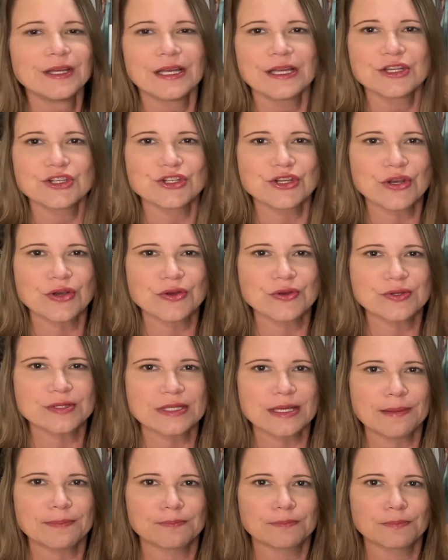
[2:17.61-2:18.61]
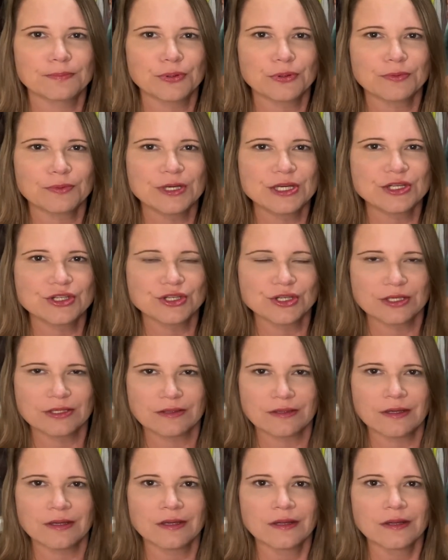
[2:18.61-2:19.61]
Shows a
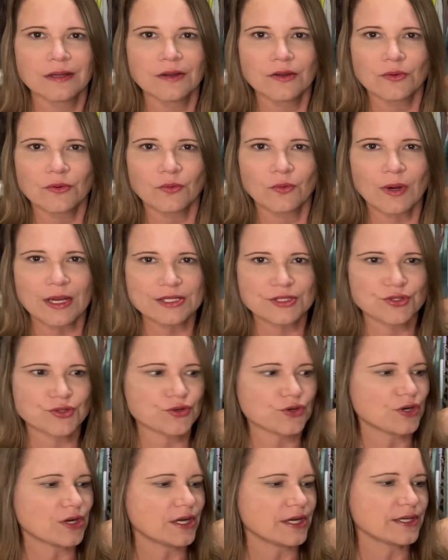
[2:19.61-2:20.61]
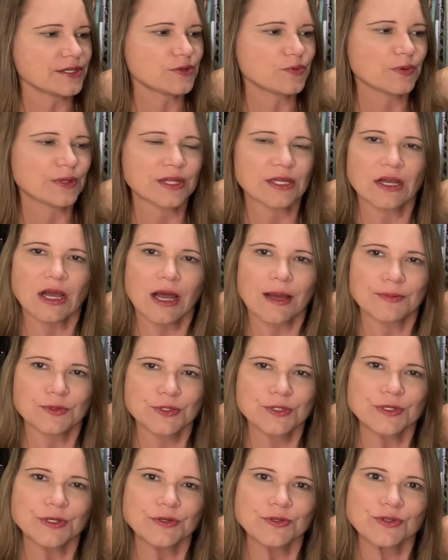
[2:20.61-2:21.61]
Parisian restaurant with a
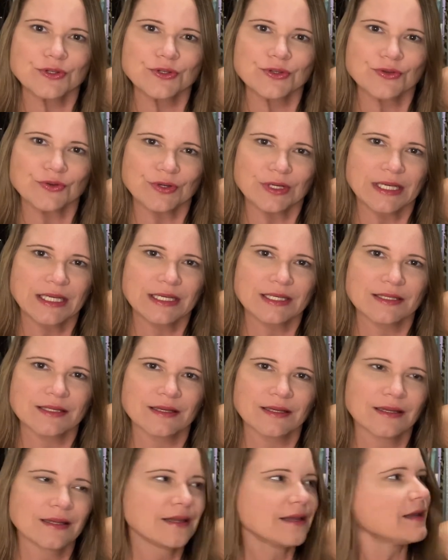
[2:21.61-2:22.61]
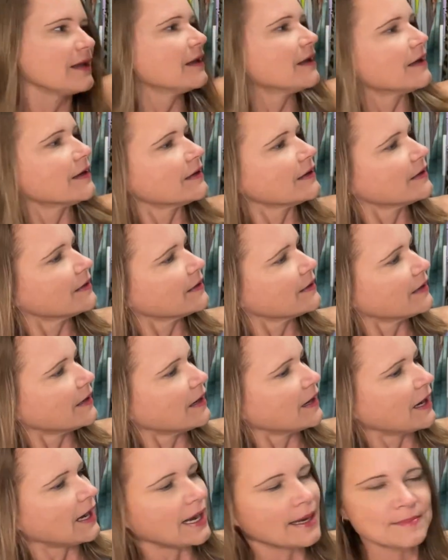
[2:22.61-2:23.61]
cobblestone street.
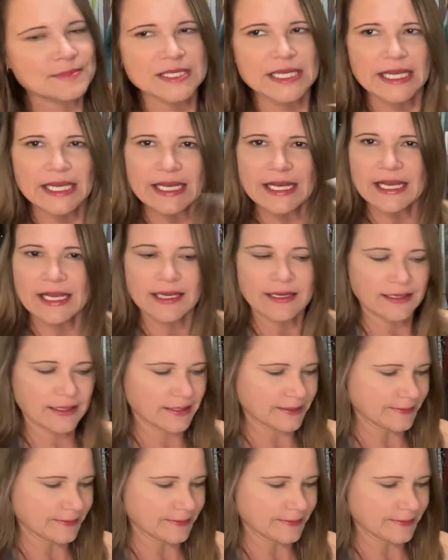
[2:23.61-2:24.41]
I'm digging it.